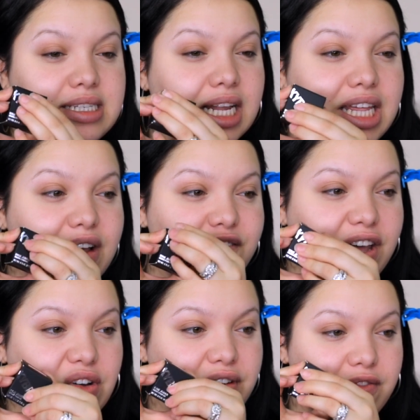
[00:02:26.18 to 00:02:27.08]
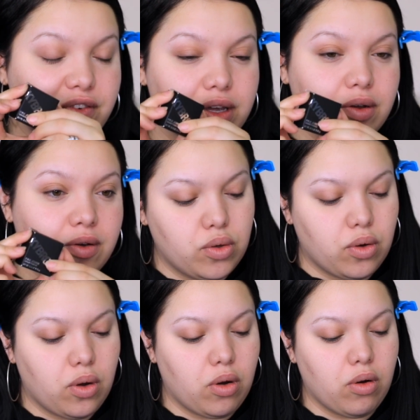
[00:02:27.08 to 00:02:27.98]
It's kind of like a velvet feel.
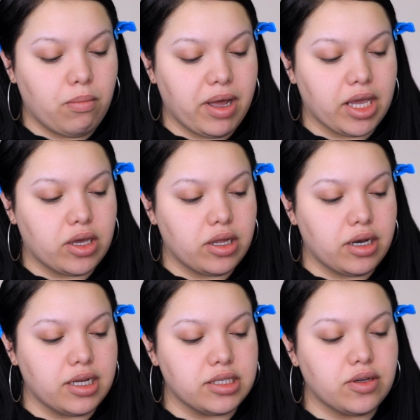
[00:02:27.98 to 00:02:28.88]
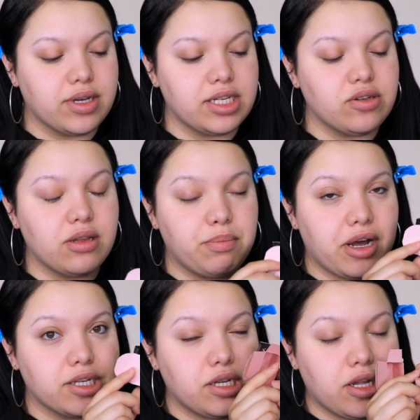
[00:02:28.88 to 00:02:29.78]
Oh my goodness. Okay, so the
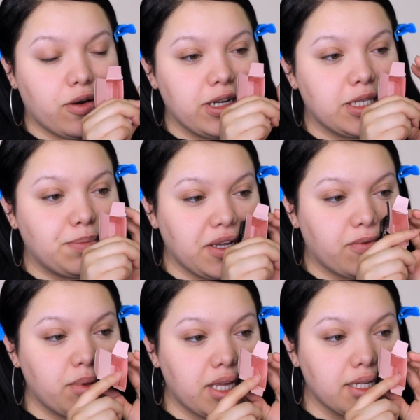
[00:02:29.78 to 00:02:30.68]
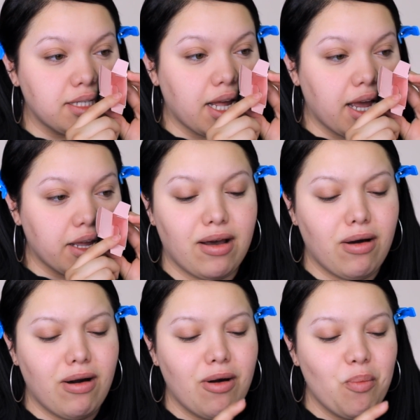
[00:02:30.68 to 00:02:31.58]
box alone is pink from the inside.
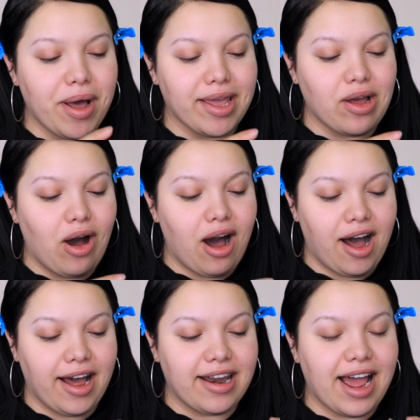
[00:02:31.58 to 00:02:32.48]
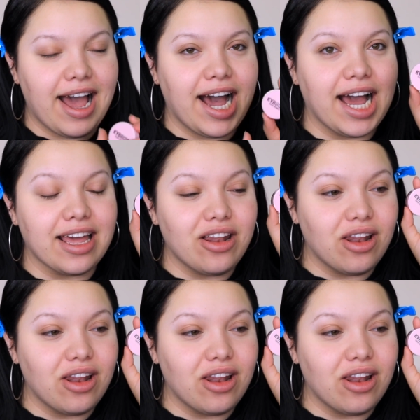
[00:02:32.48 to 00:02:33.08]
Oh my god, I